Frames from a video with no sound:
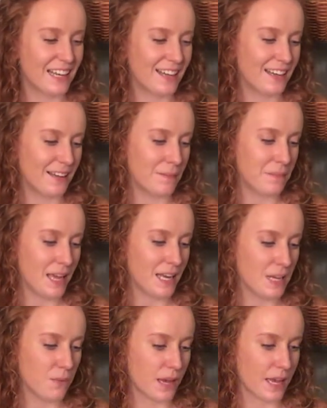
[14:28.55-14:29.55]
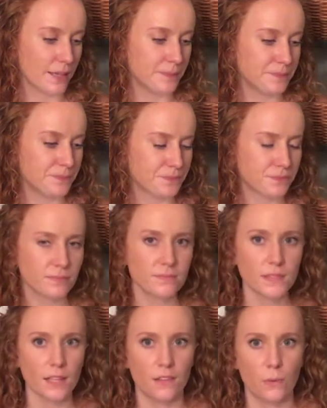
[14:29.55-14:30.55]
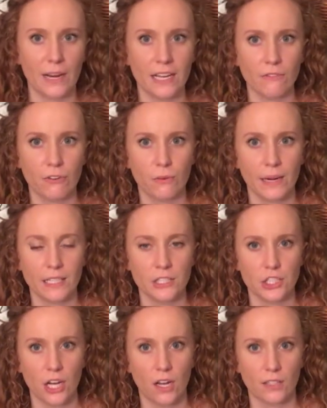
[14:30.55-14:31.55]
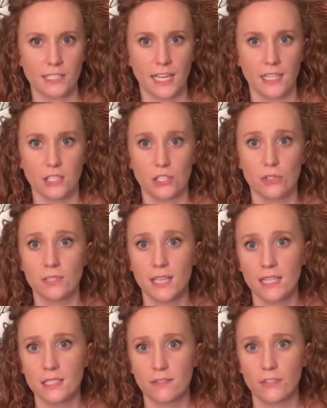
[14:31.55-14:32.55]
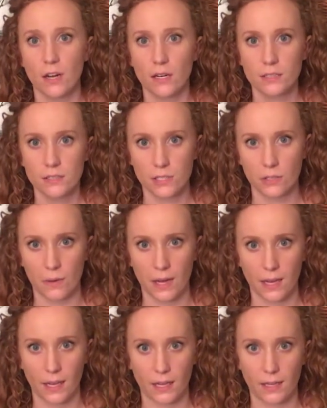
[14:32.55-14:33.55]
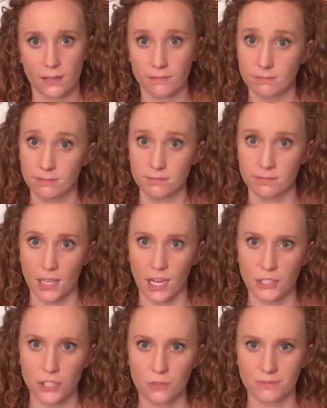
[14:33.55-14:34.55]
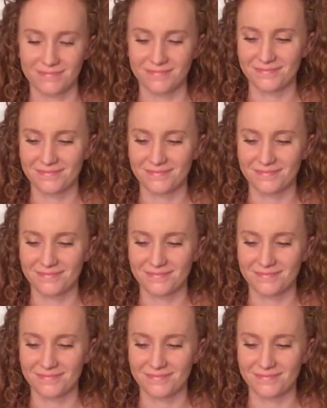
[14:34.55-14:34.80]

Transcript: Anyway, the Waiting for Rain shawl takes 2 skeins of yarn, so I got 2.